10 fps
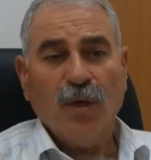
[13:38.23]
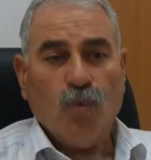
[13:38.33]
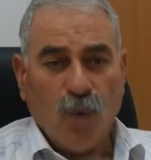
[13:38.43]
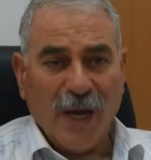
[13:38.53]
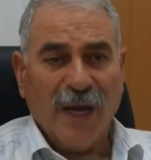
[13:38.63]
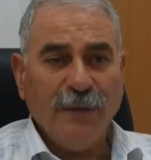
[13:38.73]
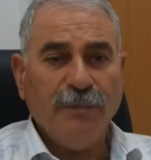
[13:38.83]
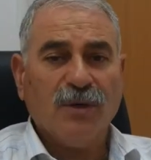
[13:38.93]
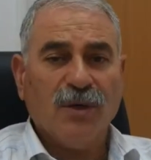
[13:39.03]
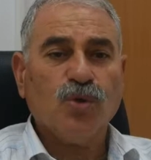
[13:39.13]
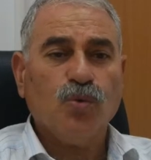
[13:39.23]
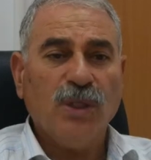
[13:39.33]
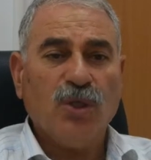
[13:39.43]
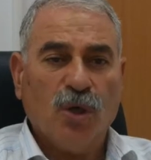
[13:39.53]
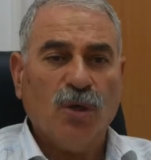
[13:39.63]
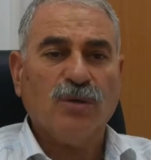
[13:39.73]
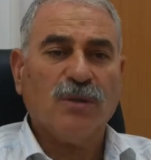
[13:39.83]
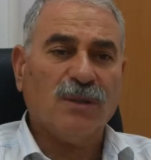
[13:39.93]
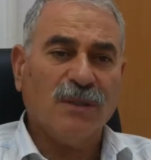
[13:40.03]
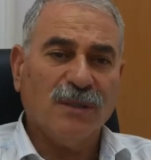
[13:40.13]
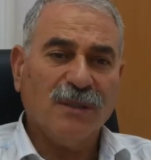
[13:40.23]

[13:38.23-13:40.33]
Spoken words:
Why? Because we don't